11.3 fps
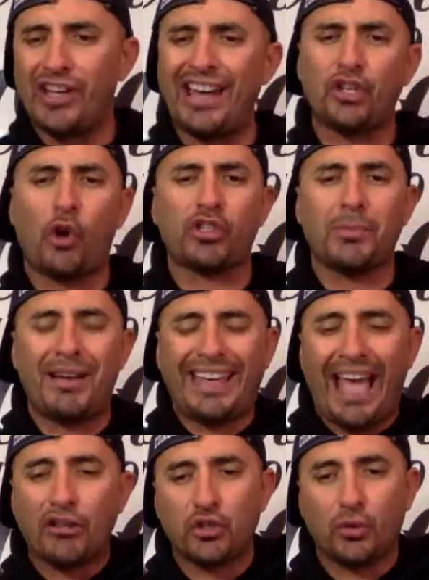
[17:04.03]
manager, I had to talk
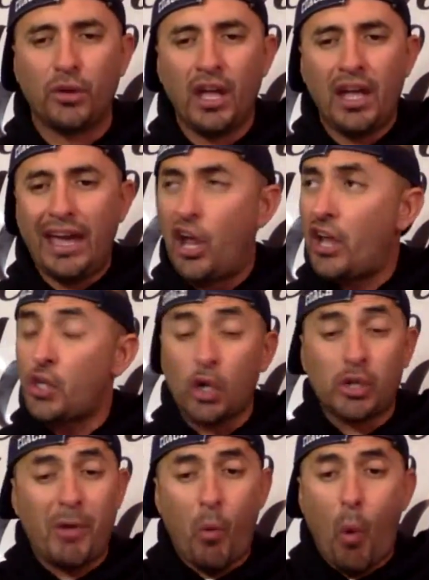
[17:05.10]
to my counsel, and I
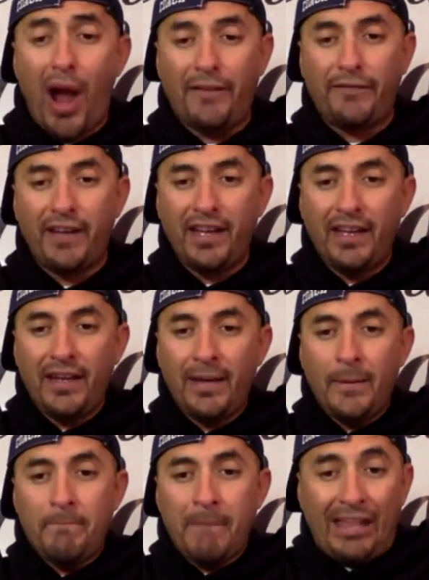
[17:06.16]
had to talk to my wife.
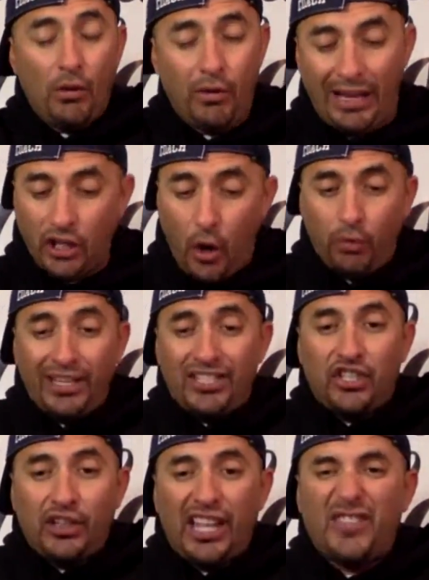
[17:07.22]
And they were like, yo,
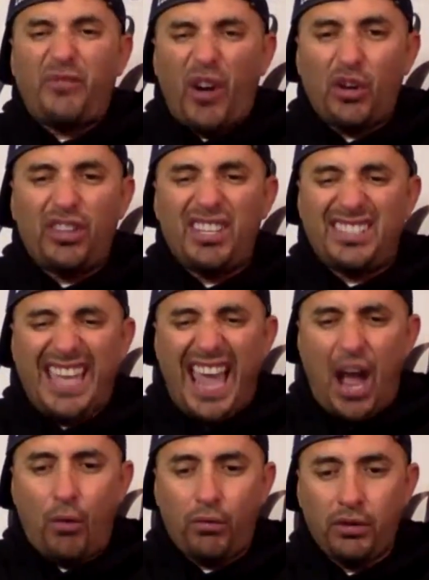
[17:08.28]
let's funnel
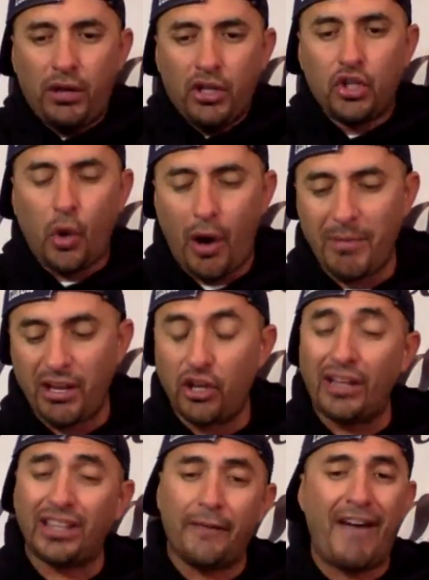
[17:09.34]
this down. So, I
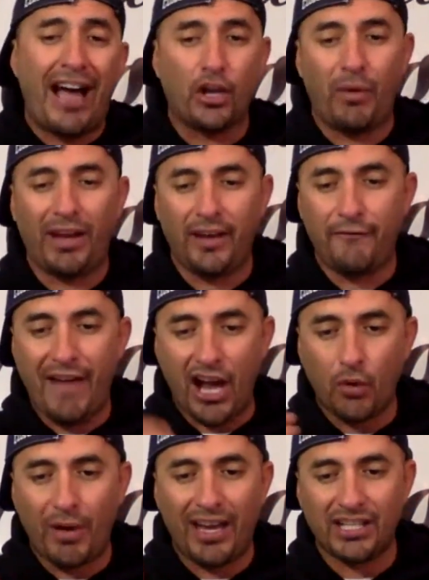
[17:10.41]
mean, you have to evaluate.
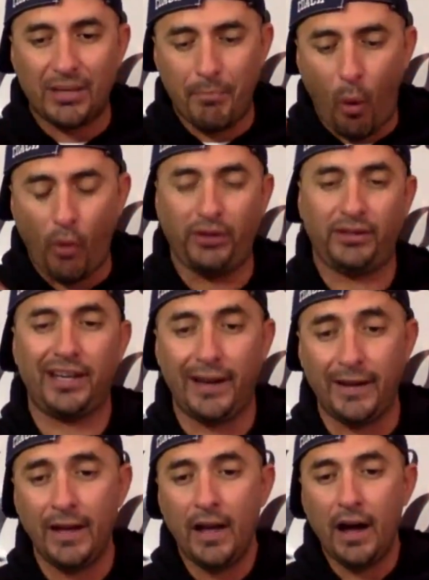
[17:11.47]
Evaluate is
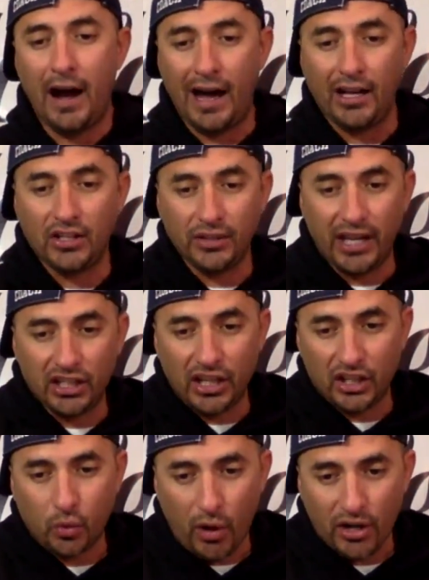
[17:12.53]
important, okay? All right, so
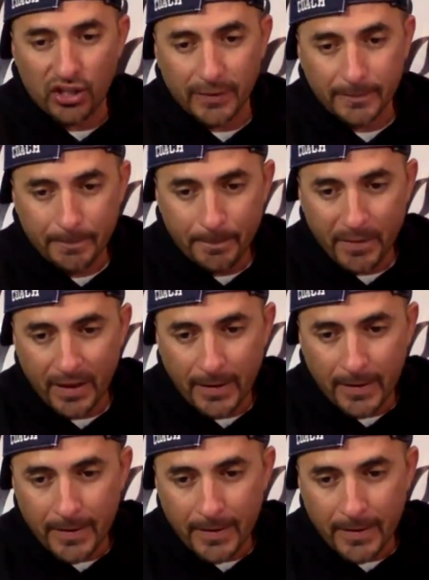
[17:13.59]
next question.